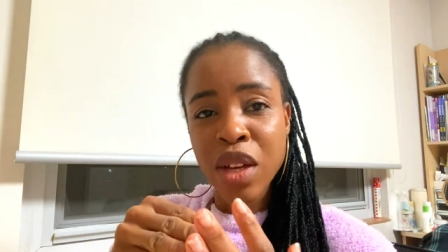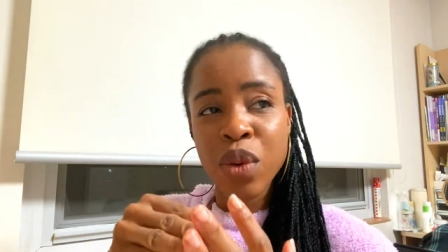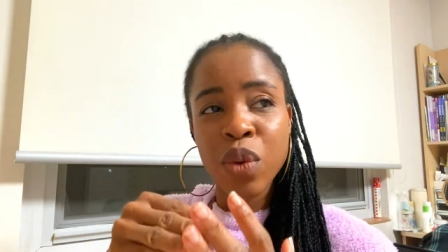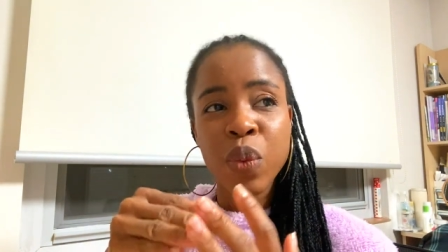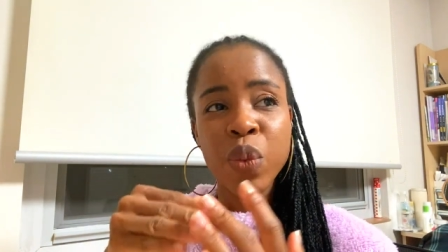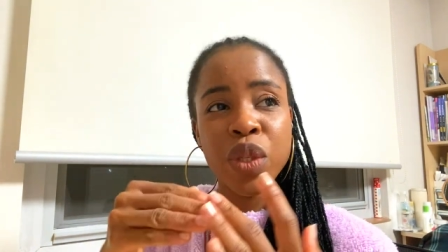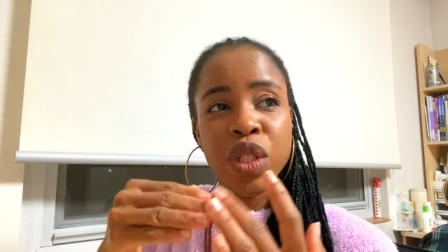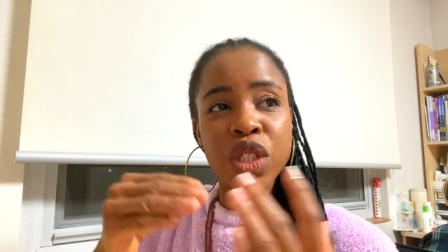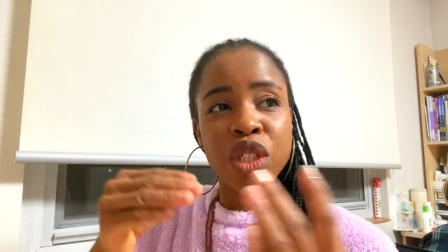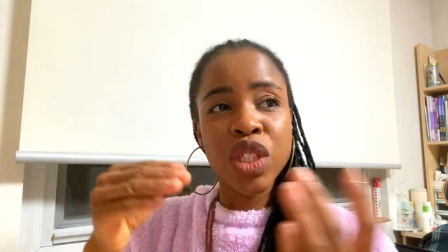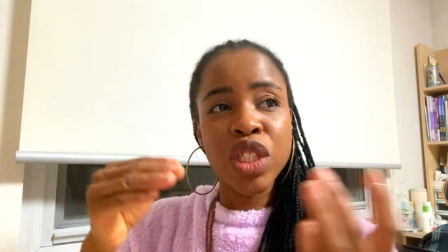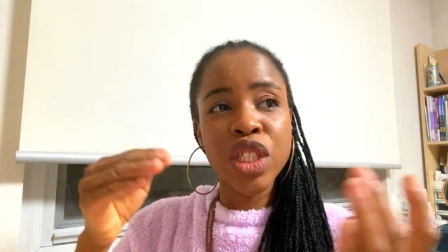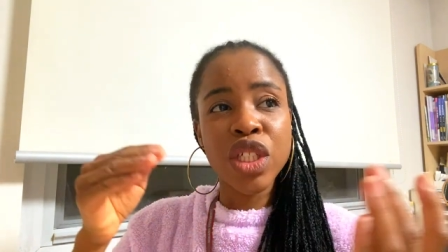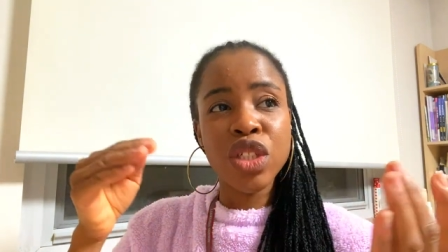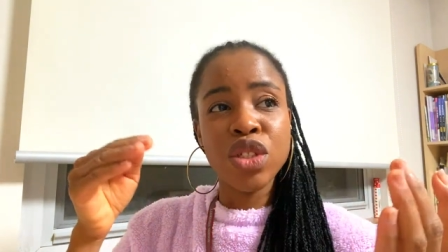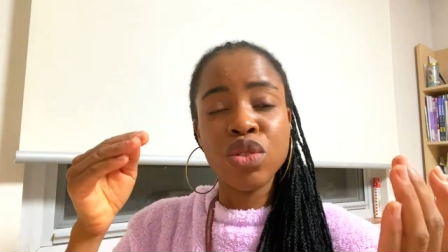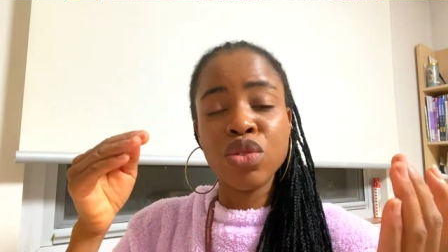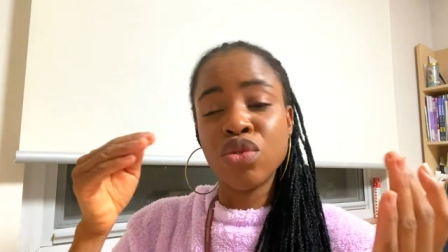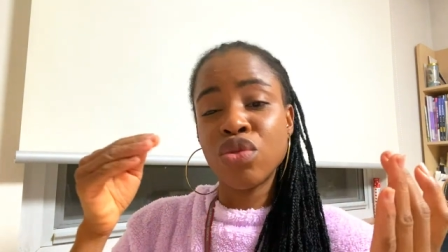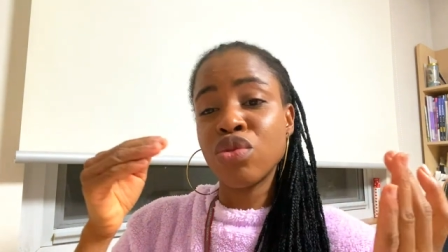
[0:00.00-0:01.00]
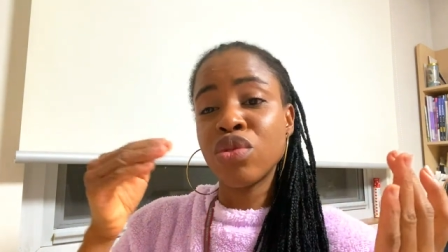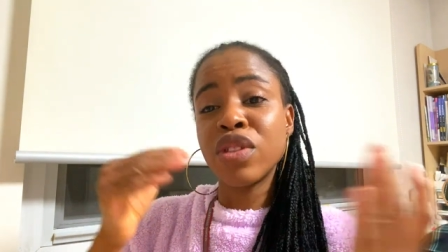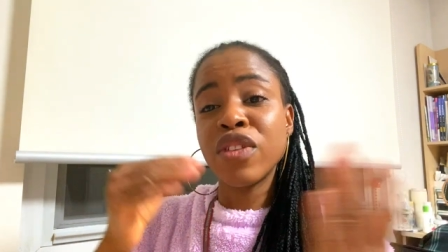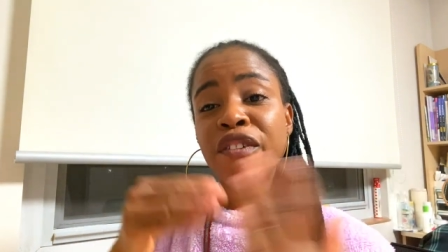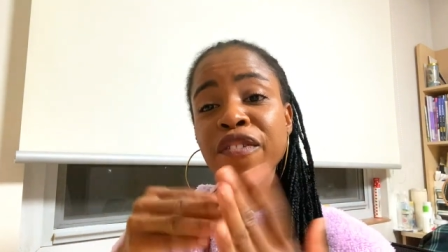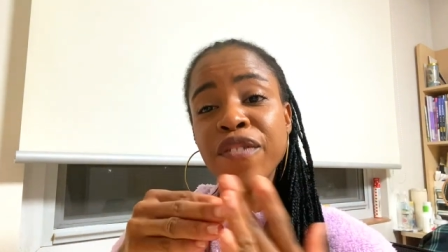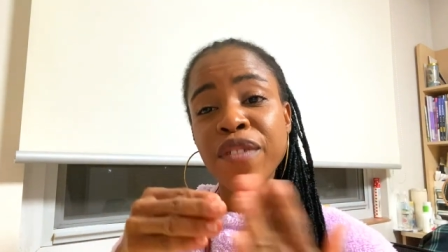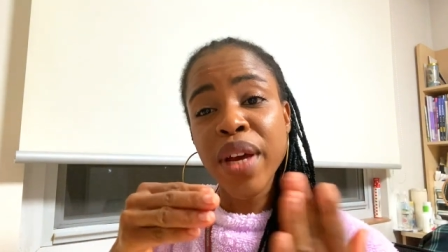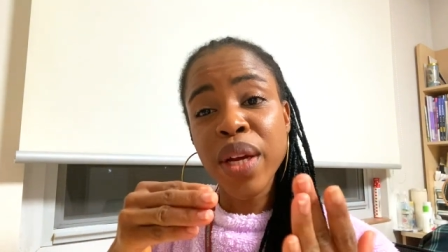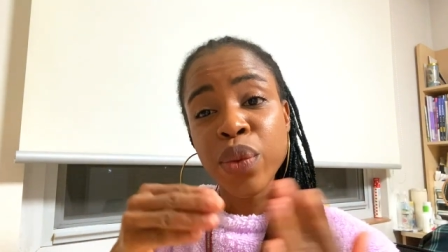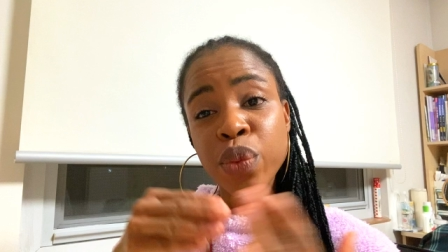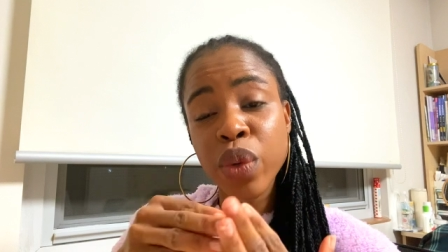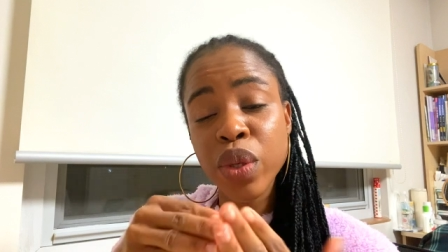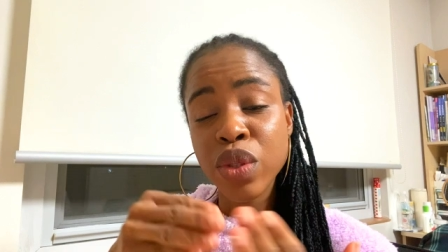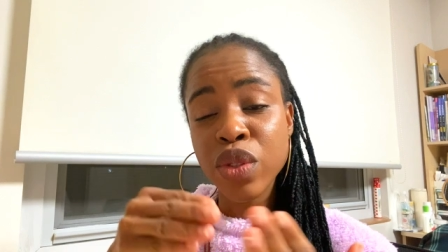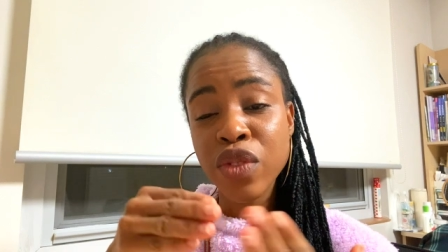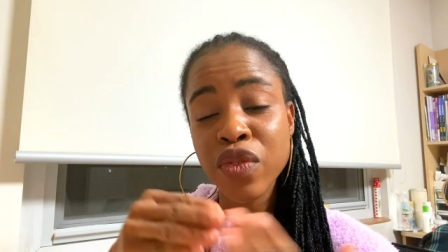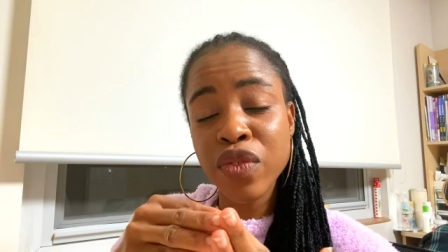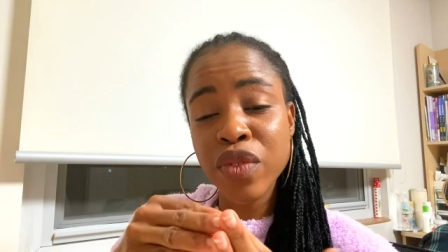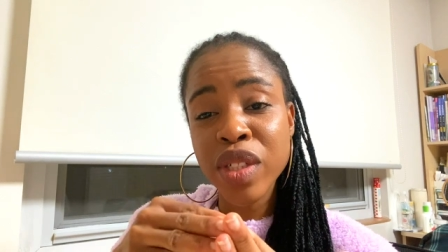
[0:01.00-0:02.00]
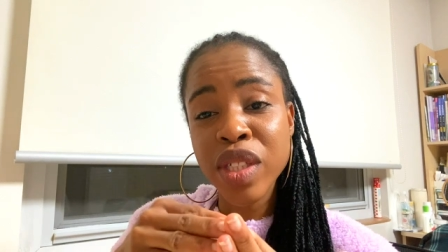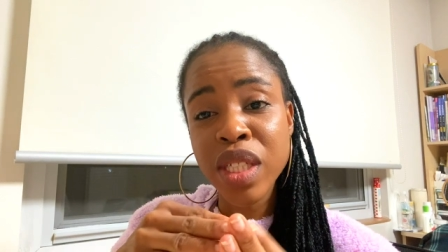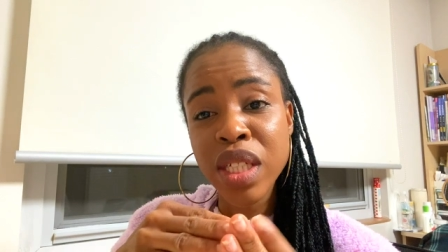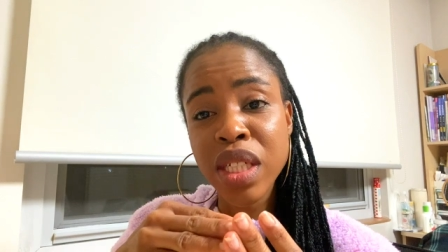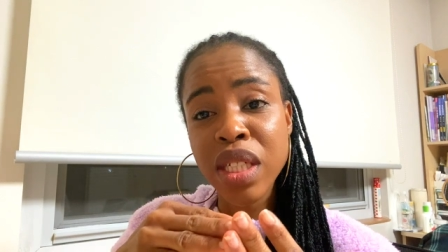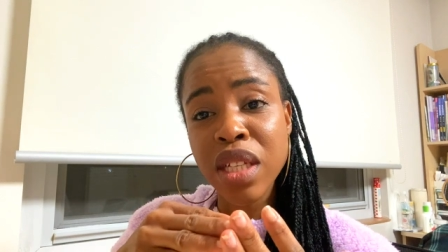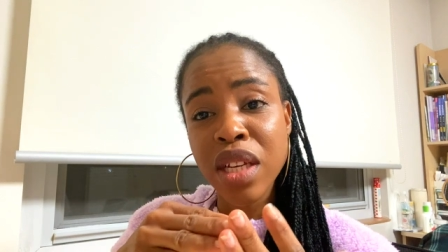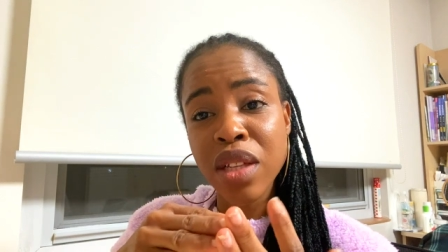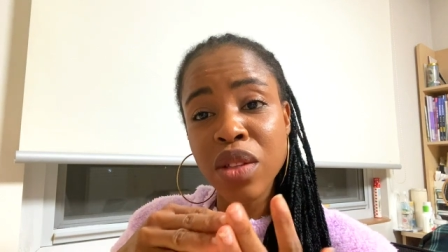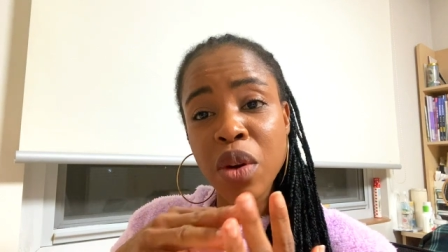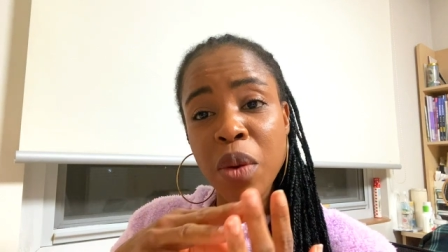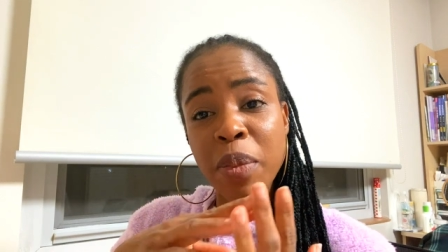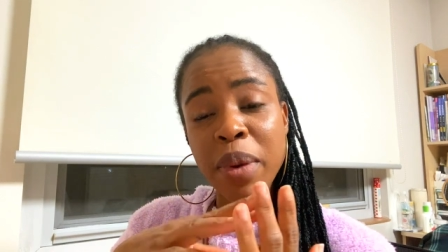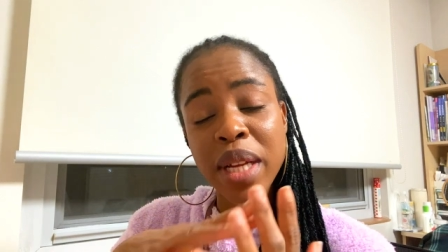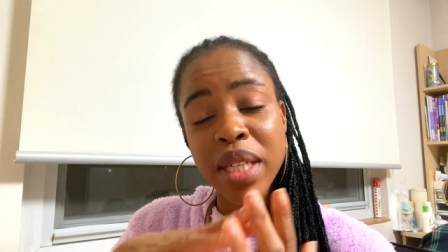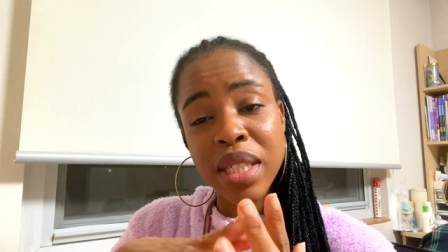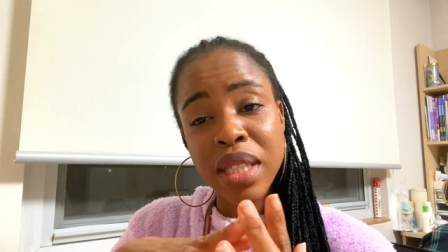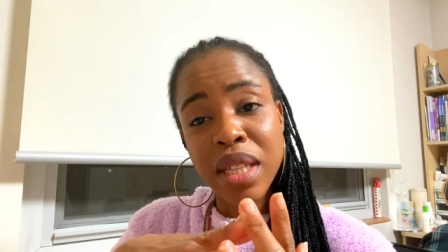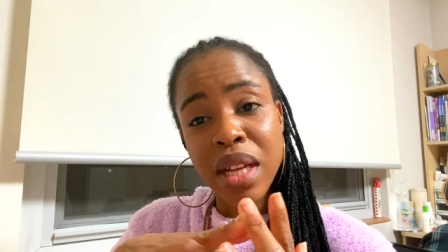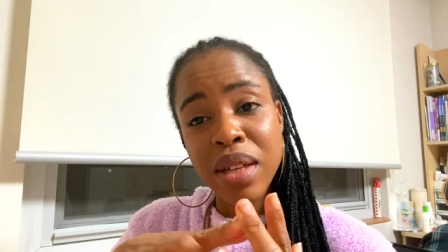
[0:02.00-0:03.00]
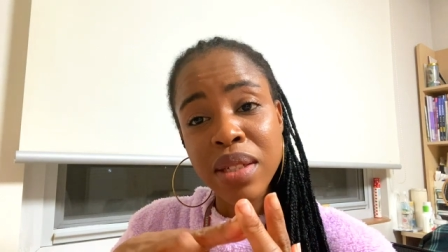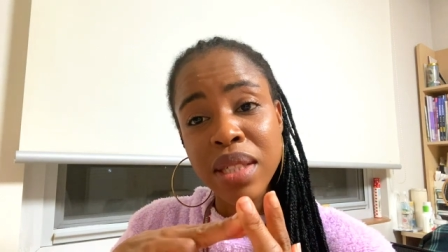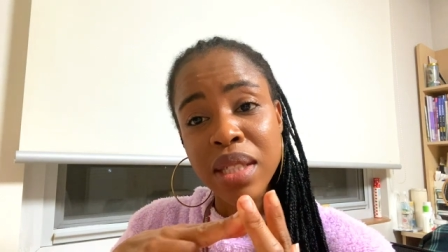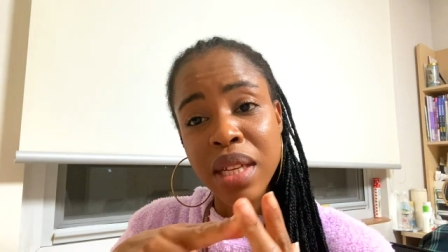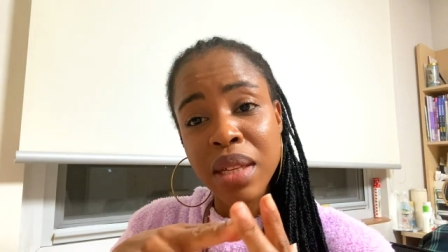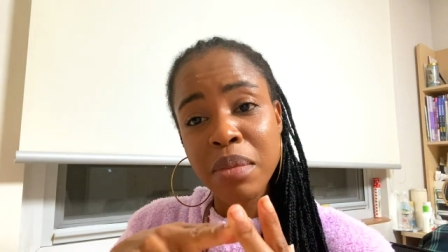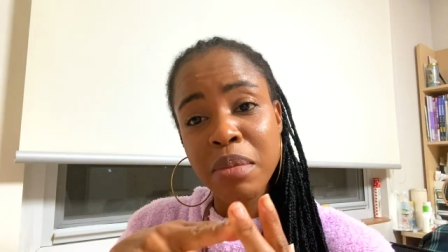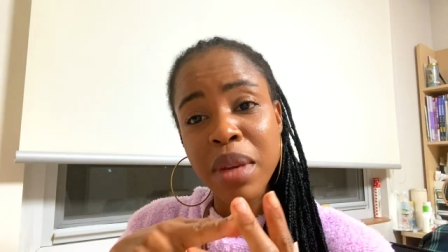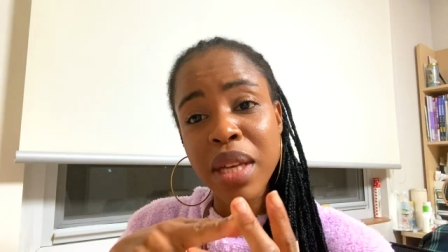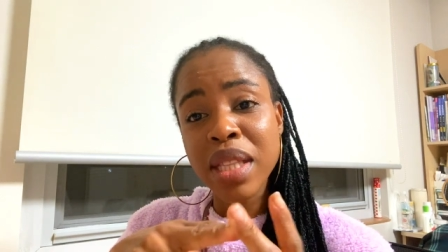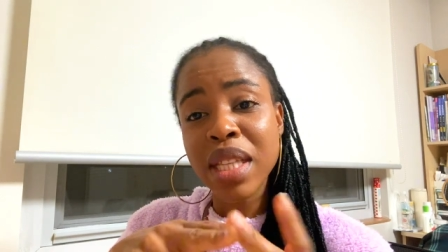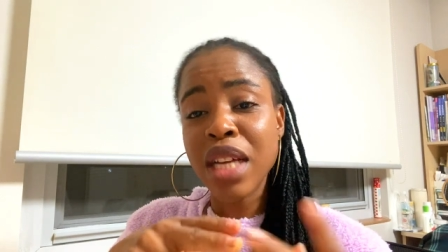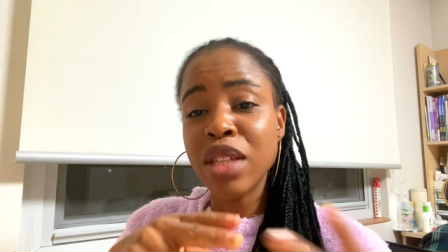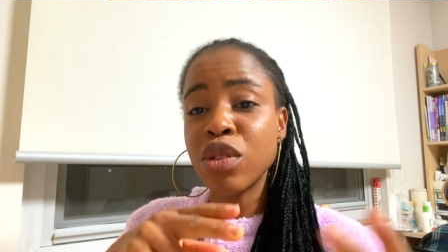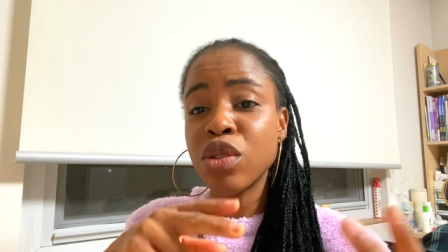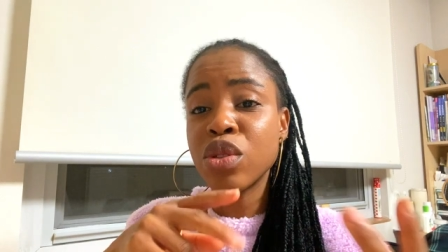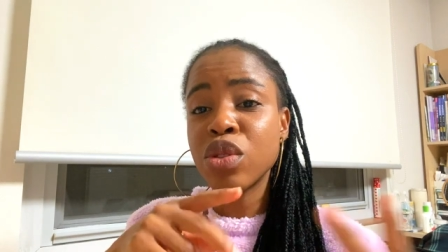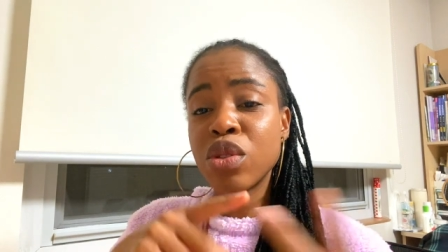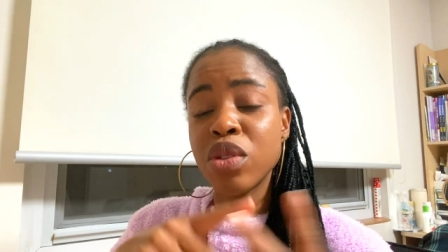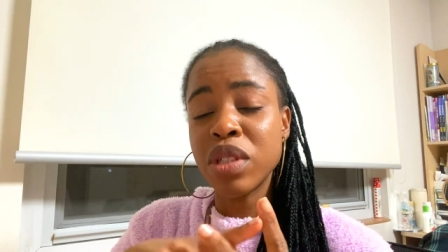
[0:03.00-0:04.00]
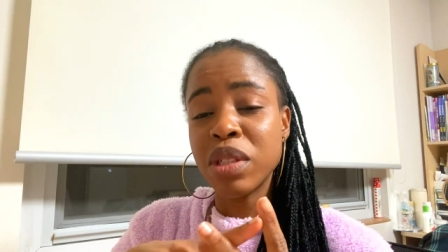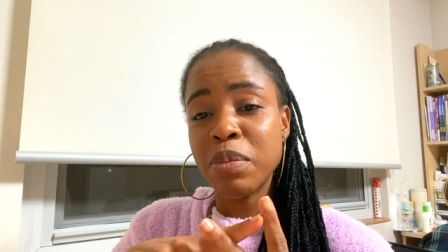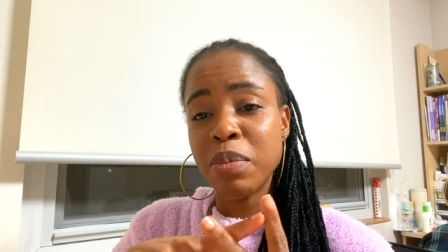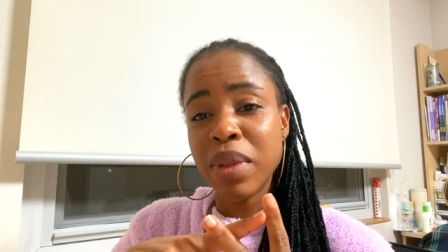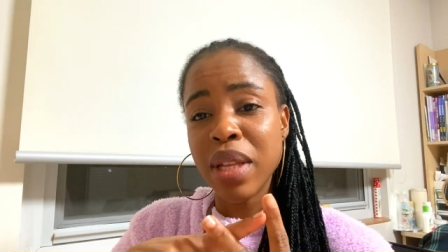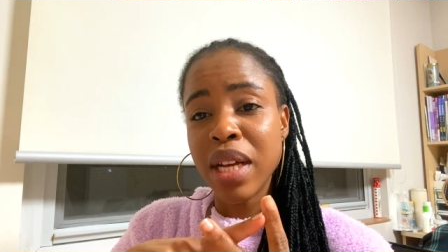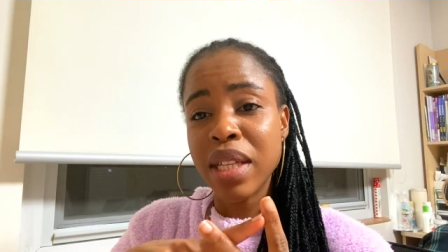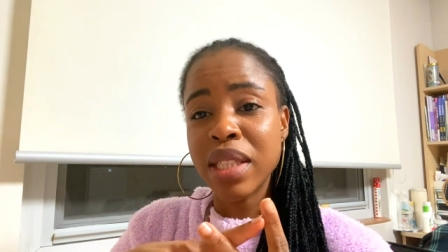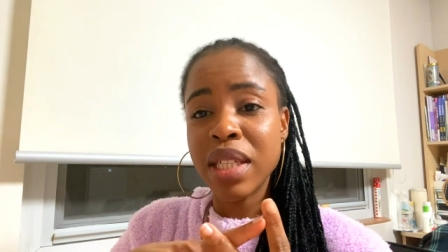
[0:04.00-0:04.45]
which is to defend what you've written in your personal statement and your study plan.